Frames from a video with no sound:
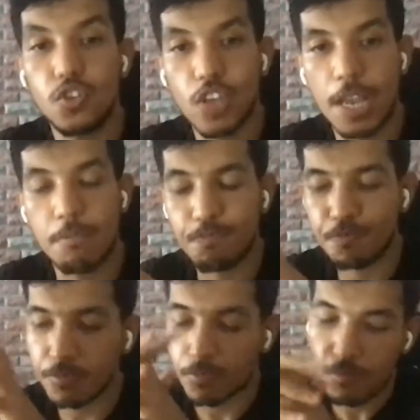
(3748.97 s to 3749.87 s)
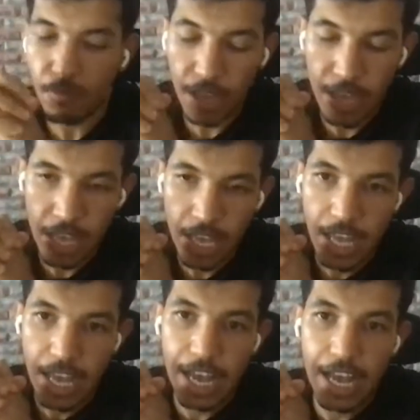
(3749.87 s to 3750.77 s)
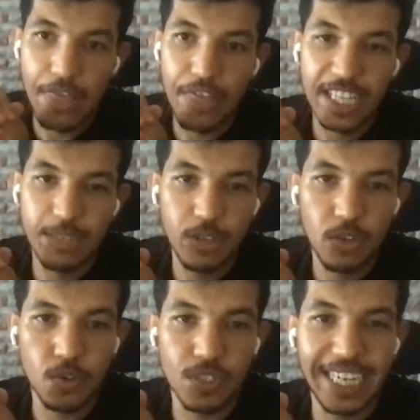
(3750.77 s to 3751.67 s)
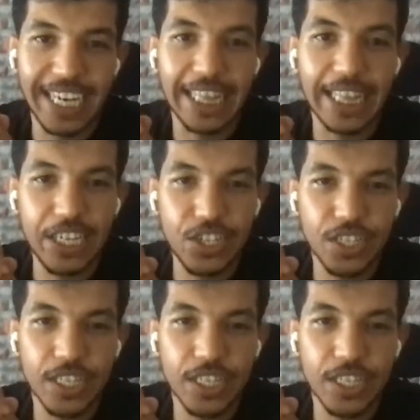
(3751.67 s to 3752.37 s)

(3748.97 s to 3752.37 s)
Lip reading: time. And that's because they unleashed